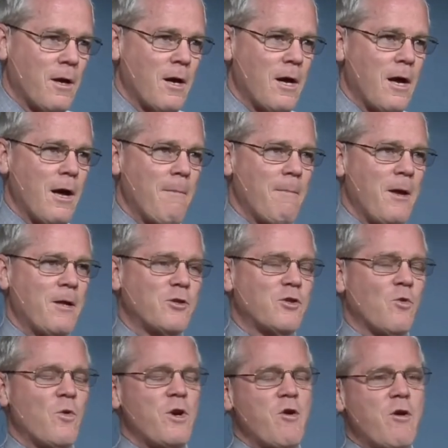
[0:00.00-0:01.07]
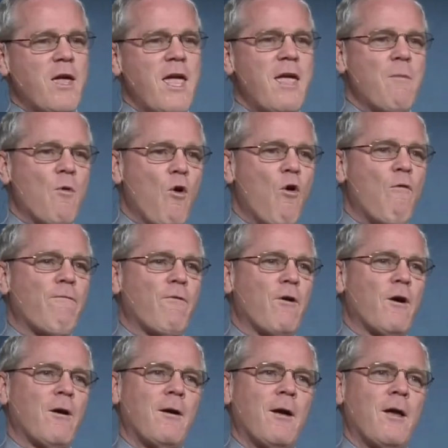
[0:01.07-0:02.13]
And so when you came
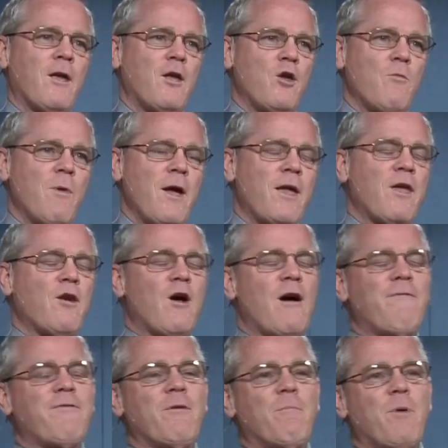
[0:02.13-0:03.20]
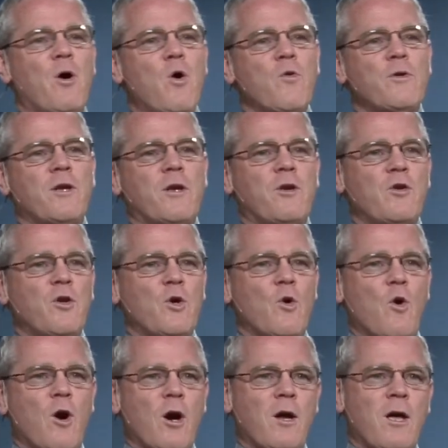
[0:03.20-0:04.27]
over, you might get off the boat in New
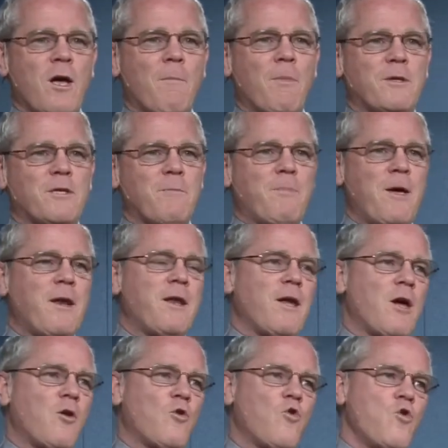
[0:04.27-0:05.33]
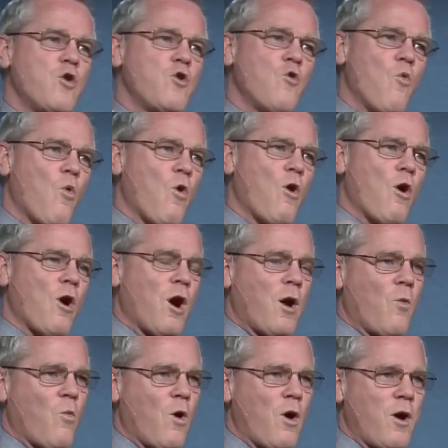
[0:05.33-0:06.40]
York, but depending on who you were
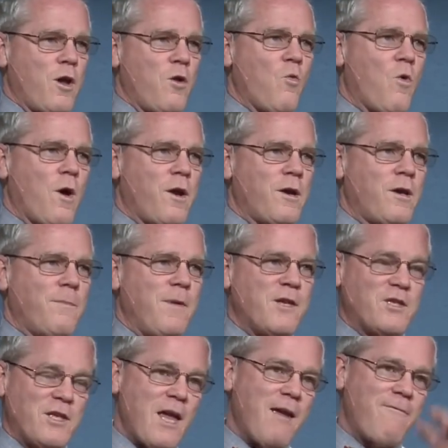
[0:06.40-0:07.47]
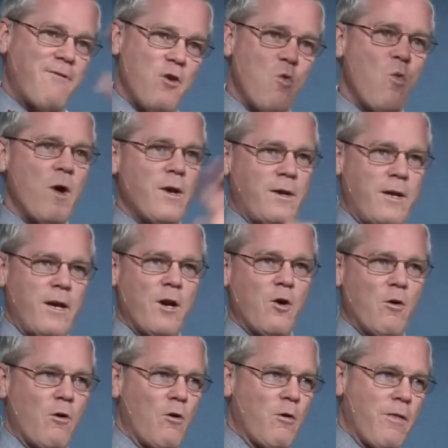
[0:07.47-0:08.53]
and where you wanted to be safe, you went here
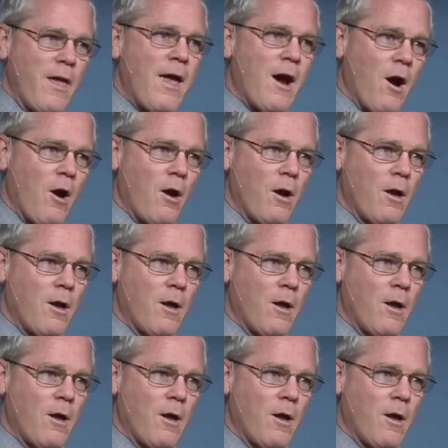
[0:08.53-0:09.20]
or there.